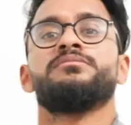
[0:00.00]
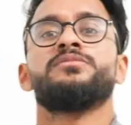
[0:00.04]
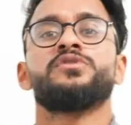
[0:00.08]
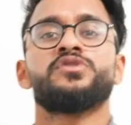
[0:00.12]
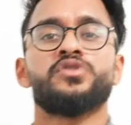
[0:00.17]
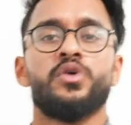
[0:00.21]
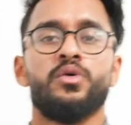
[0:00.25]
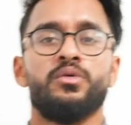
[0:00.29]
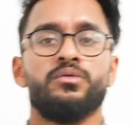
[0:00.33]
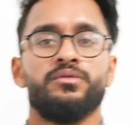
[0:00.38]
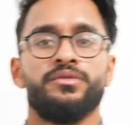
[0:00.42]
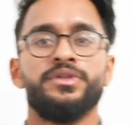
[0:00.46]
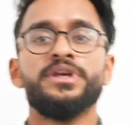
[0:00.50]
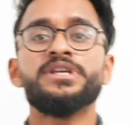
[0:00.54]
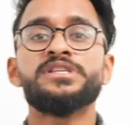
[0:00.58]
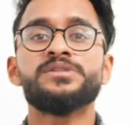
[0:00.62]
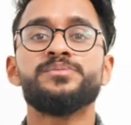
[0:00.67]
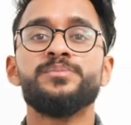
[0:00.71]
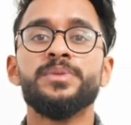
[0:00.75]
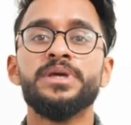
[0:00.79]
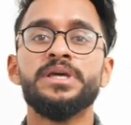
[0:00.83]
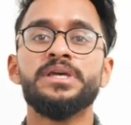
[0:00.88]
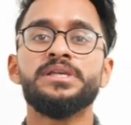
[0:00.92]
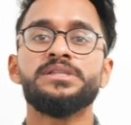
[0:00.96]
So
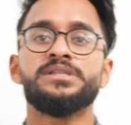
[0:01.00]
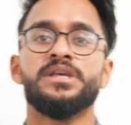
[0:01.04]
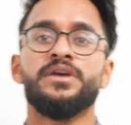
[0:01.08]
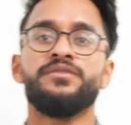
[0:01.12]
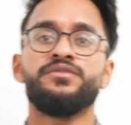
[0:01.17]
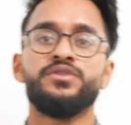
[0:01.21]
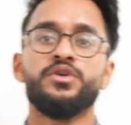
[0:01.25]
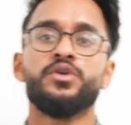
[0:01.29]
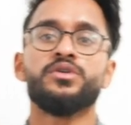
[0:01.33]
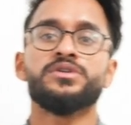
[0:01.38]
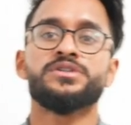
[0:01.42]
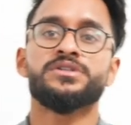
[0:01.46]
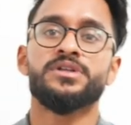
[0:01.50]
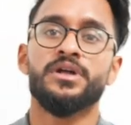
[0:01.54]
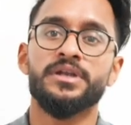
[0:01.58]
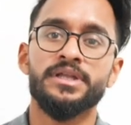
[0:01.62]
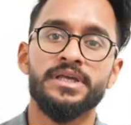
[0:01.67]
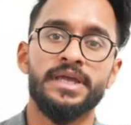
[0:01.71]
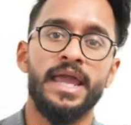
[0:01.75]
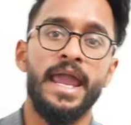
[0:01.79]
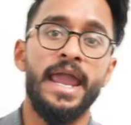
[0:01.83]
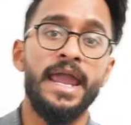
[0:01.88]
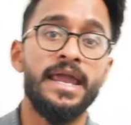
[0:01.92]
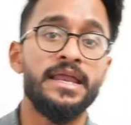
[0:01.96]
this means if you're
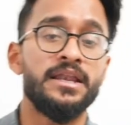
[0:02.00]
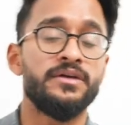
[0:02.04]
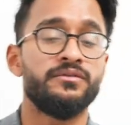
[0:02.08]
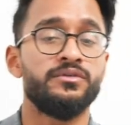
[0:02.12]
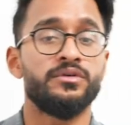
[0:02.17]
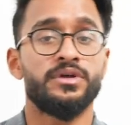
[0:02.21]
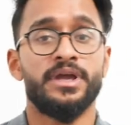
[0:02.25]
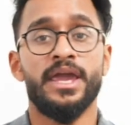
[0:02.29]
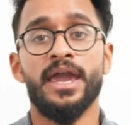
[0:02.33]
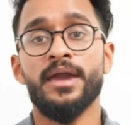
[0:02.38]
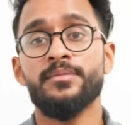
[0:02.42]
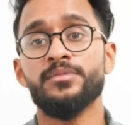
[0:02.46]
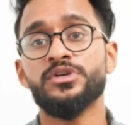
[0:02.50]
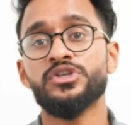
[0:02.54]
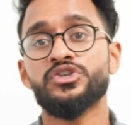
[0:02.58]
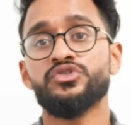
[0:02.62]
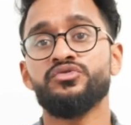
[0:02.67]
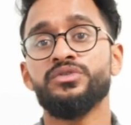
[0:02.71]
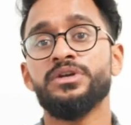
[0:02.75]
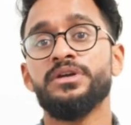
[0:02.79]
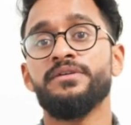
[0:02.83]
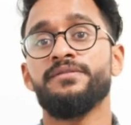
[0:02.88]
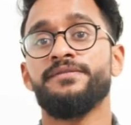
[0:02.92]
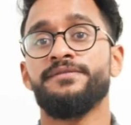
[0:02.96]
studying A-level
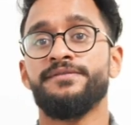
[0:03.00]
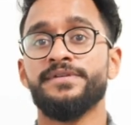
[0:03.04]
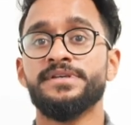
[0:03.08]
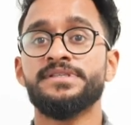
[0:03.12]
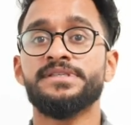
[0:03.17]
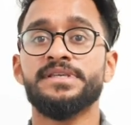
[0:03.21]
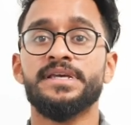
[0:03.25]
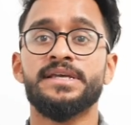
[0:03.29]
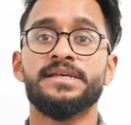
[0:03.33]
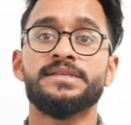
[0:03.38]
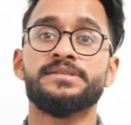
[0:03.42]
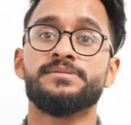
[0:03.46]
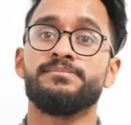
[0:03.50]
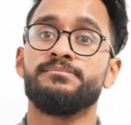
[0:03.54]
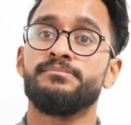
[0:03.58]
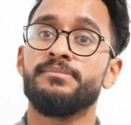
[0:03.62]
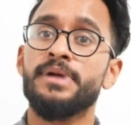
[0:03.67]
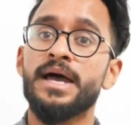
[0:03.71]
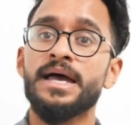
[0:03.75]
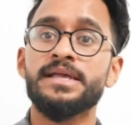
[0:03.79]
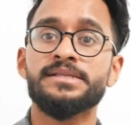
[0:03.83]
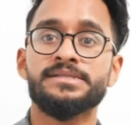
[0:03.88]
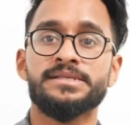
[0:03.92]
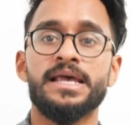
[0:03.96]
chemistry, physics,
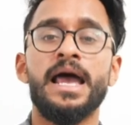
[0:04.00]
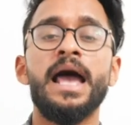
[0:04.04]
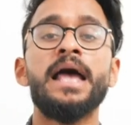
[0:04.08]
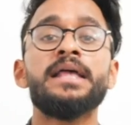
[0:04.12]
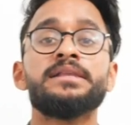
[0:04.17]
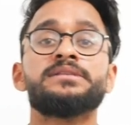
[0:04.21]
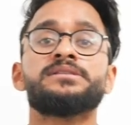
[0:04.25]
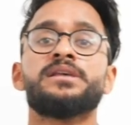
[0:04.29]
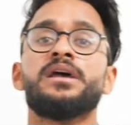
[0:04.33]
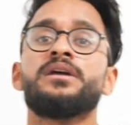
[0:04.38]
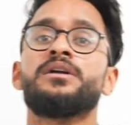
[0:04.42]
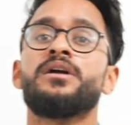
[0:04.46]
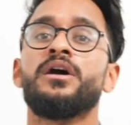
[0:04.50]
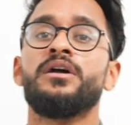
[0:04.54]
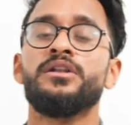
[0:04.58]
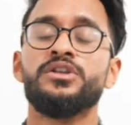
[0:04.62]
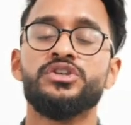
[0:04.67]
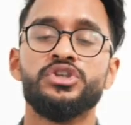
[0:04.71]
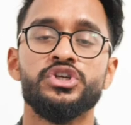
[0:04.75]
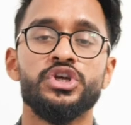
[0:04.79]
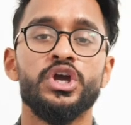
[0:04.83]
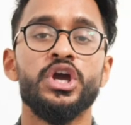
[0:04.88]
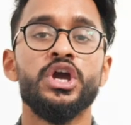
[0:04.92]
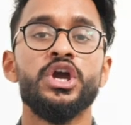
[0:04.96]
maths and
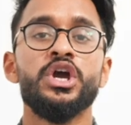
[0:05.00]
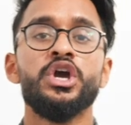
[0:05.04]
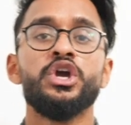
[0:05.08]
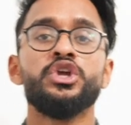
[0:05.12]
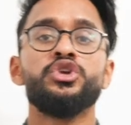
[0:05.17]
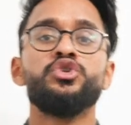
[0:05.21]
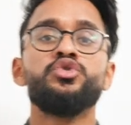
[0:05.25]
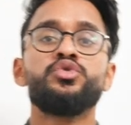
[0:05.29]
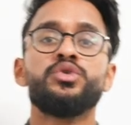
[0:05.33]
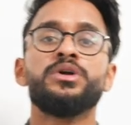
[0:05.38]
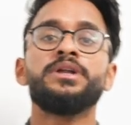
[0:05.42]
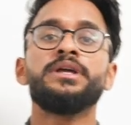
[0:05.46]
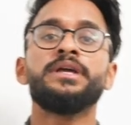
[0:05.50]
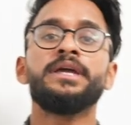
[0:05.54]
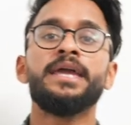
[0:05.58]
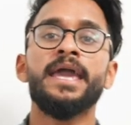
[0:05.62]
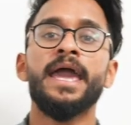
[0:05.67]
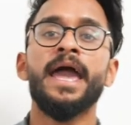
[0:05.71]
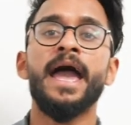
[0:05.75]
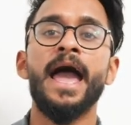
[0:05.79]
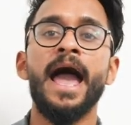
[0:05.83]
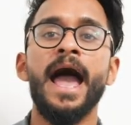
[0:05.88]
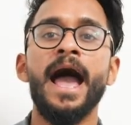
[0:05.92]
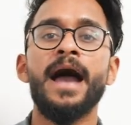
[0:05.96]
psychology, you can
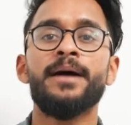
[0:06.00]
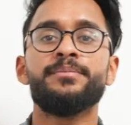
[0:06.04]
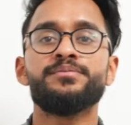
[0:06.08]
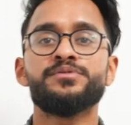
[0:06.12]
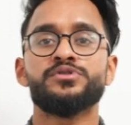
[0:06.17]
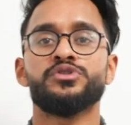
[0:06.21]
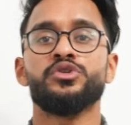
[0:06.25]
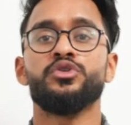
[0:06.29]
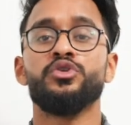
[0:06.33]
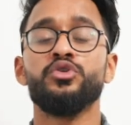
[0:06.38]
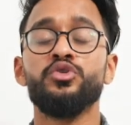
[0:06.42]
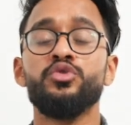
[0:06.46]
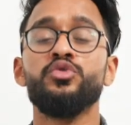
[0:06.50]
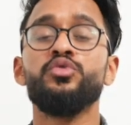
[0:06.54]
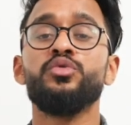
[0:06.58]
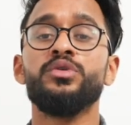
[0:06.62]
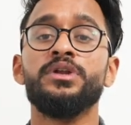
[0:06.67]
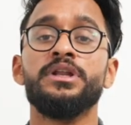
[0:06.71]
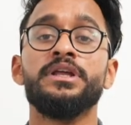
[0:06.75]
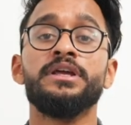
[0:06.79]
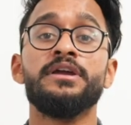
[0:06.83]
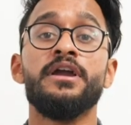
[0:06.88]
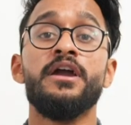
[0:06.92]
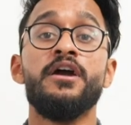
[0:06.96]
get
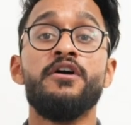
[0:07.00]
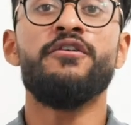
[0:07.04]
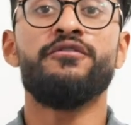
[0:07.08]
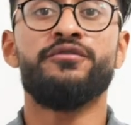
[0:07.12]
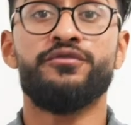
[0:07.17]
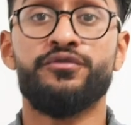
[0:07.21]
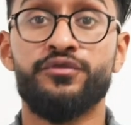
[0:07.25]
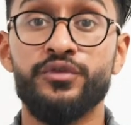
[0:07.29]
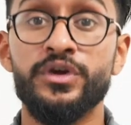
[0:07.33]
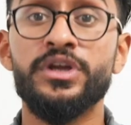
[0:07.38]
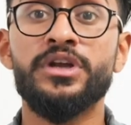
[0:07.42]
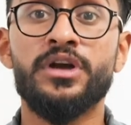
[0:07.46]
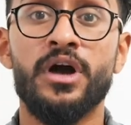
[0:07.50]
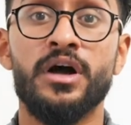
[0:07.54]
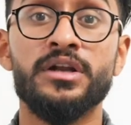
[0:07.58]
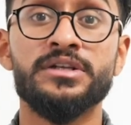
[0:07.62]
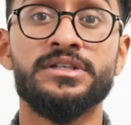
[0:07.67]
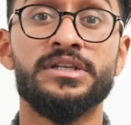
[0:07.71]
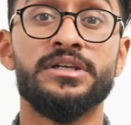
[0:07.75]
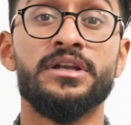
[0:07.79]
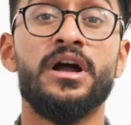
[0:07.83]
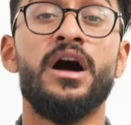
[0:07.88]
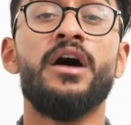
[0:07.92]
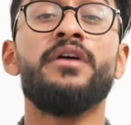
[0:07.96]
absolutely free
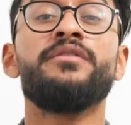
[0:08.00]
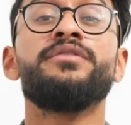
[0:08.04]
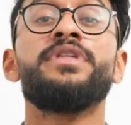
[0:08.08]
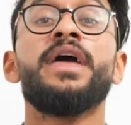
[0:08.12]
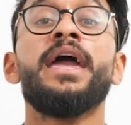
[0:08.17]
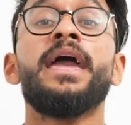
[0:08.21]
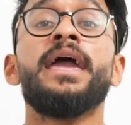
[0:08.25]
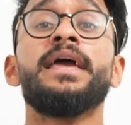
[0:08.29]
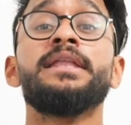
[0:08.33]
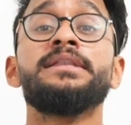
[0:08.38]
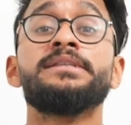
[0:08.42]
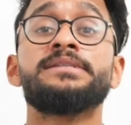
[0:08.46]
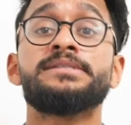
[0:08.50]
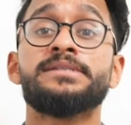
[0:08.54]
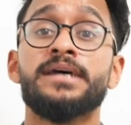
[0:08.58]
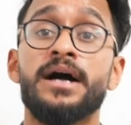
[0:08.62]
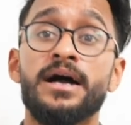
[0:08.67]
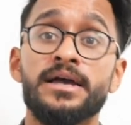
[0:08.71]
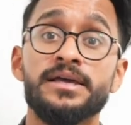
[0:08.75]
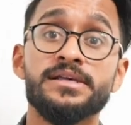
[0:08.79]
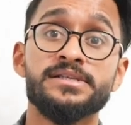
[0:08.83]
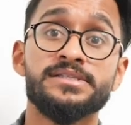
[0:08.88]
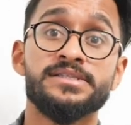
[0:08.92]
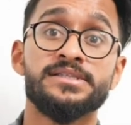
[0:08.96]
content of the
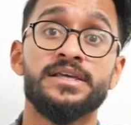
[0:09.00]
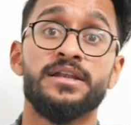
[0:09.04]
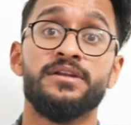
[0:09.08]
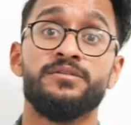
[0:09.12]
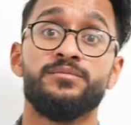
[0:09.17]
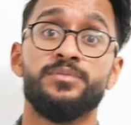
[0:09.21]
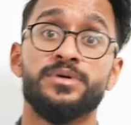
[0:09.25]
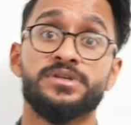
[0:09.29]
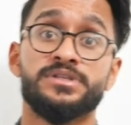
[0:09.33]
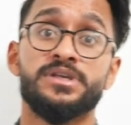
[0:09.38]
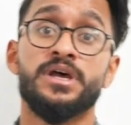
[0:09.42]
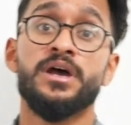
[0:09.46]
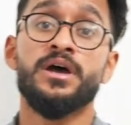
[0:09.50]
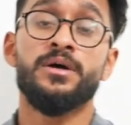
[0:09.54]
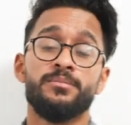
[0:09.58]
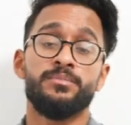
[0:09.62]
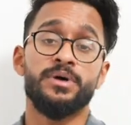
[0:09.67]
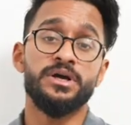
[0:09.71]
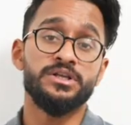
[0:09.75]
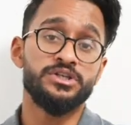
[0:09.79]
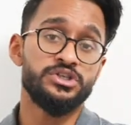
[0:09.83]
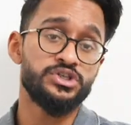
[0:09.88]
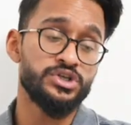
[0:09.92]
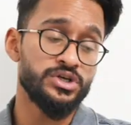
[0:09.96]
entire syllabus
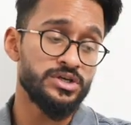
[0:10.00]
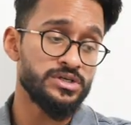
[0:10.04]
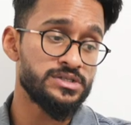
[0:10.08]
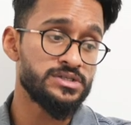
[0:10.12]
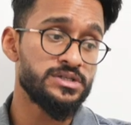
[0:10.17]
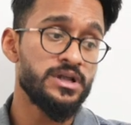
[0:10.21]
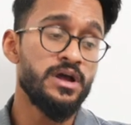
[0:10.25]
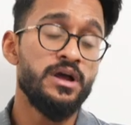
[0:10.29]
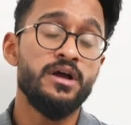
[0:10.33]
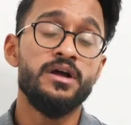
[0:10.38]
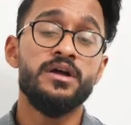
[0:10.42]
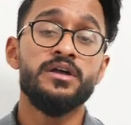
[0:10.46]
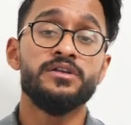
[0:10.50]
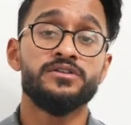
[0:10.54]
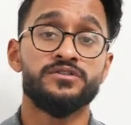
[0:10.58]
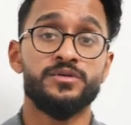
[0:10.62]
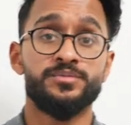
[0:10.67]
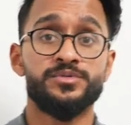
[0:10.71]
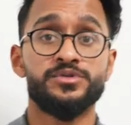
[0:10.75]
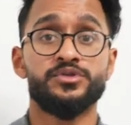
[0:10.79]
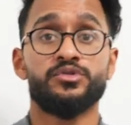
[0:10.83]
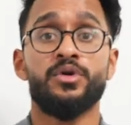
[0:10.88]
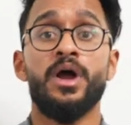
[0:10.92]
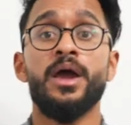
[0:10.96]
by just
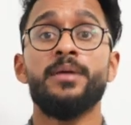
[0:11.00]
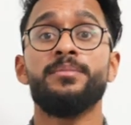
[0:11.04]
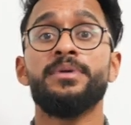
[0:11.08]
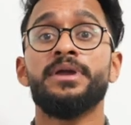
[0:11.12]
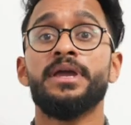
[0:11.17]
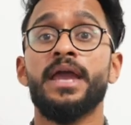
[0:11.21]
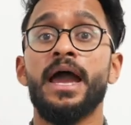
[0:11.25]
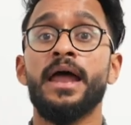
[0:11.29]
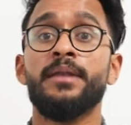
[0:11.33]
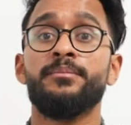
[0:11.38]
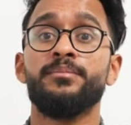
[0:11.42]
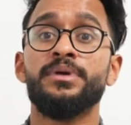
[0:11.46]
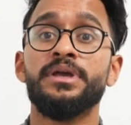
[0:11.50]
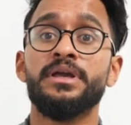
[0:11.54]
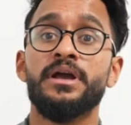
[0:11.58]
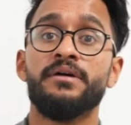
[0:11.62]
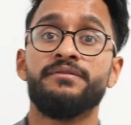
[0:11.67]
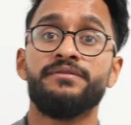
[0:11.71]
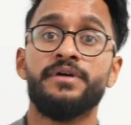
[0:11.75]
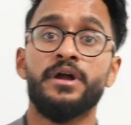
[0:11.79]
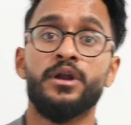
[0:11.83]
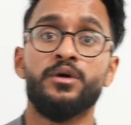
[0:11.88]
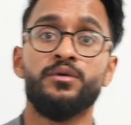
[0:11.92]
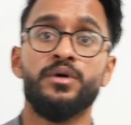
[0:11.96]
subscribing and being a
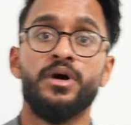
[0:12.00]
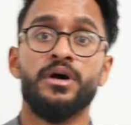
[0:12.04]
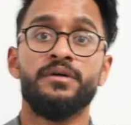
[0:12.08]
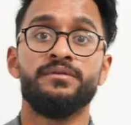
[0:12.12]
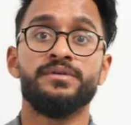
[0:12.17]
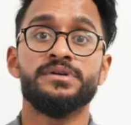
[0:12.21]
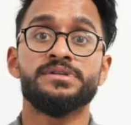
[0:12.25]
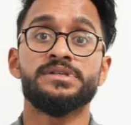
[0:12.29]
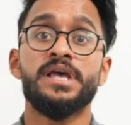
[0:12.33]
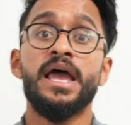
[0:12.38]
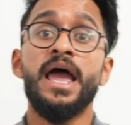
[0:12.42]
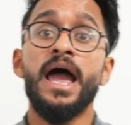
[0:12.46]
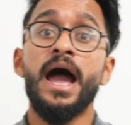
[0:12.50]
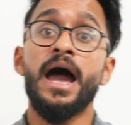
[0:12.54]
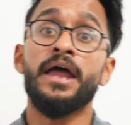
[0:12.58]
follower of us.